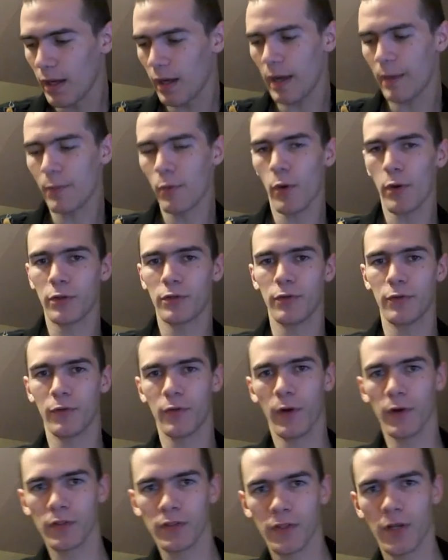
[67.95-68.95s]
I'm going to
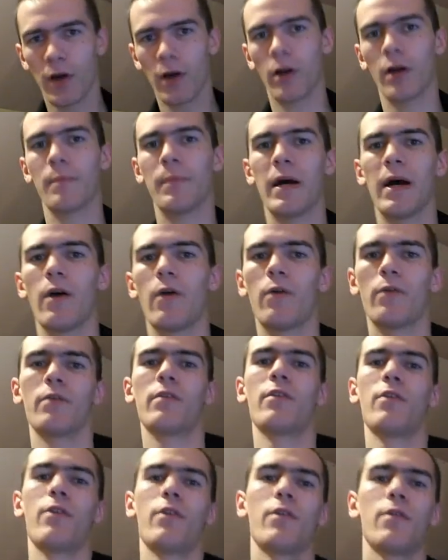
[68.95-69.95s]
first talk about
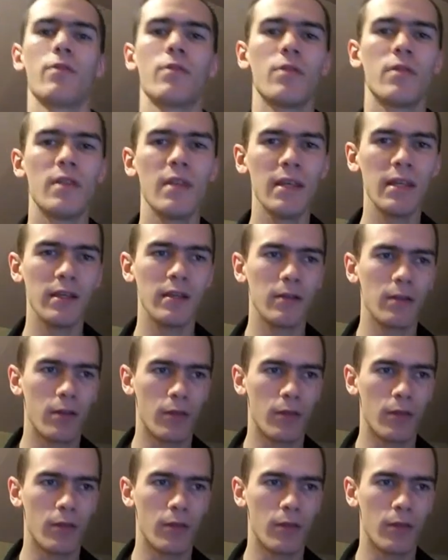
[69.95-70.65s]
the